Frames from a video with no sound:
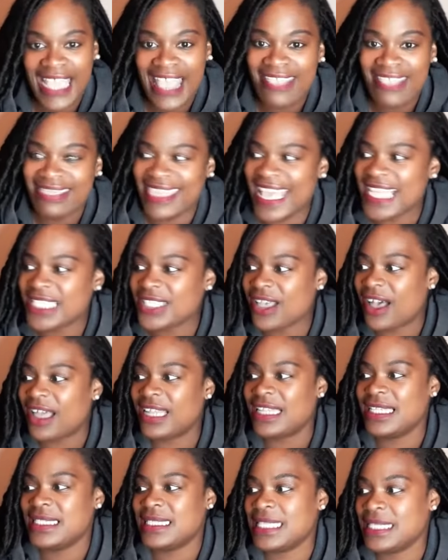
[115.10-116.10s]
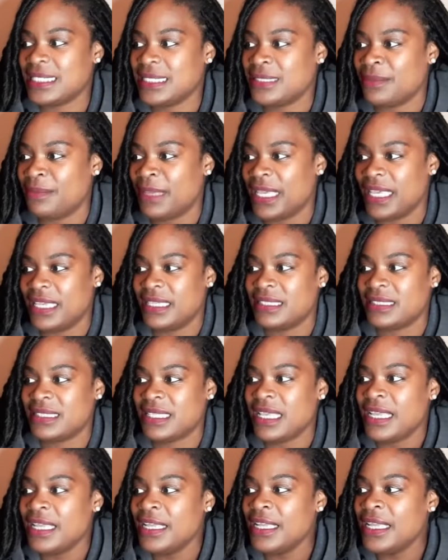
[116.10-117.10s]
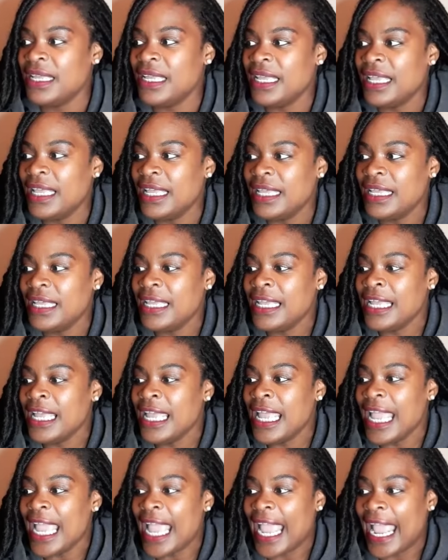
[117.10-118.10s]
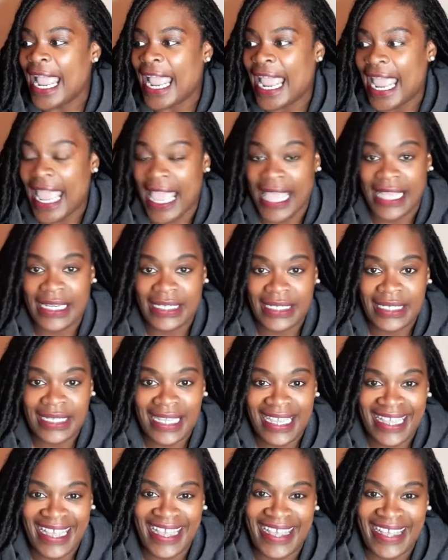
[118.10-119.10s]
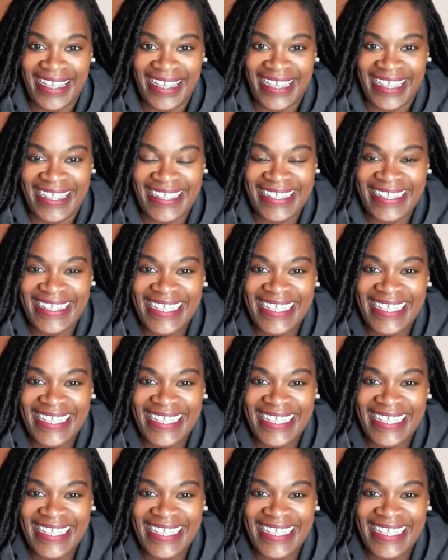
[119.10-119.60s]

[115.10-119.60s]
That's all a system is. And I'm